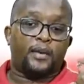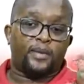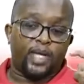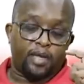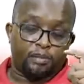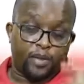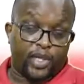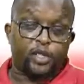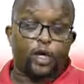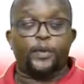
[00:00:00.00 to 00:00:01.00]
in
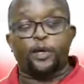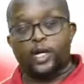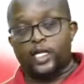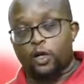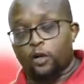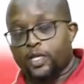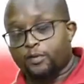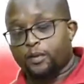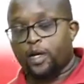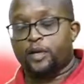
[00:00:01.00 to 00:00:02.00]
print copy. You can download them
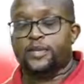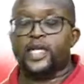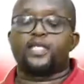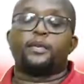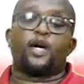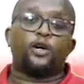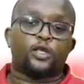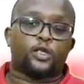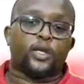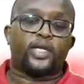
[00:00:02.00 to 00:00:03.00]
from our website, but
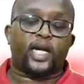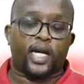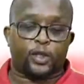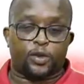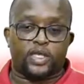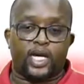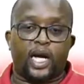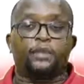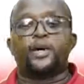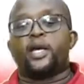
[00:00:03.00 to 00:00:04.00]
also in the Casualty
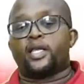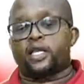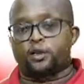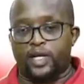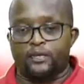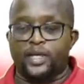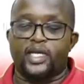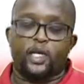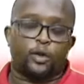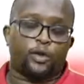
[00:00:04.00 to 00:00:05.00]
app that you can freely
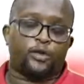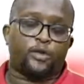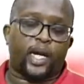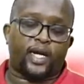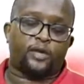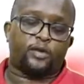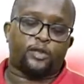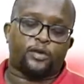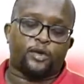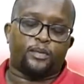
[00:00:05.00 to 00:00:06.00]
download, again, also
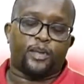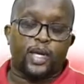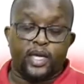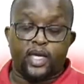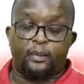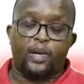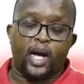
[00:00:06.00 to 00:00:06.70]
from the